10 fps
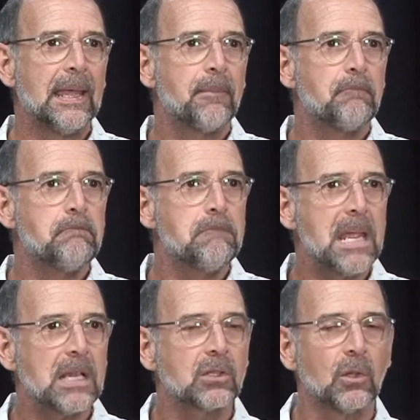
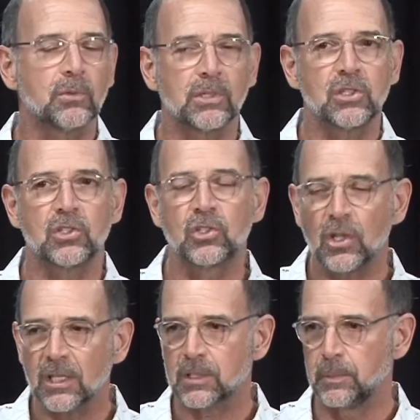Make those
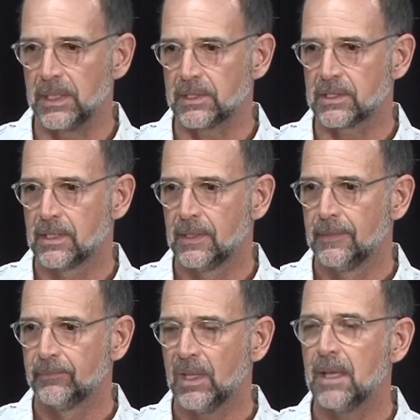adjustments
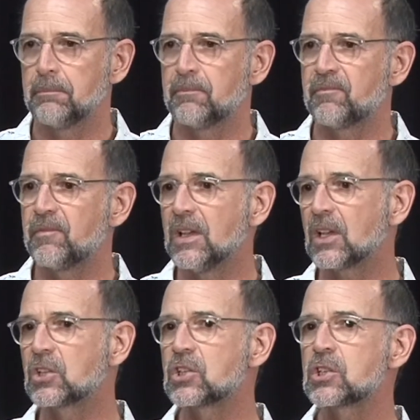and
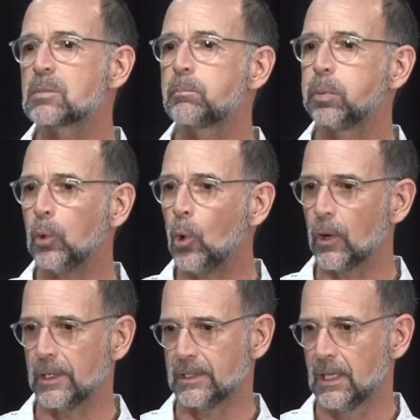explore it.